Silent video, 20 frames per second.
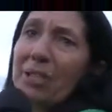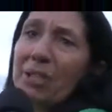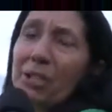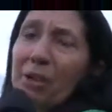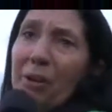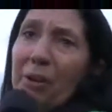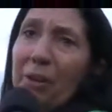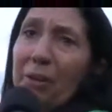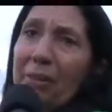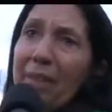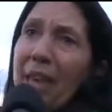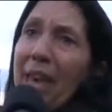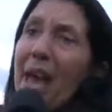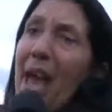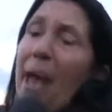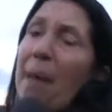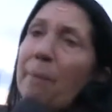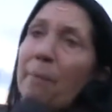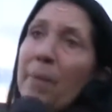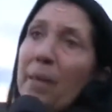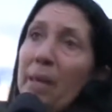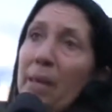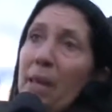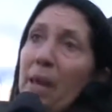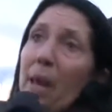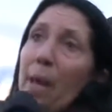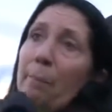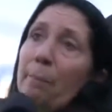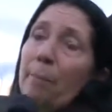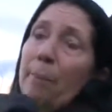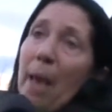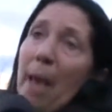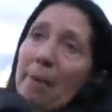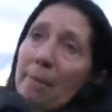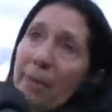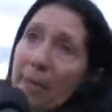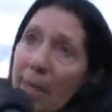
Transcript: sure that I'm having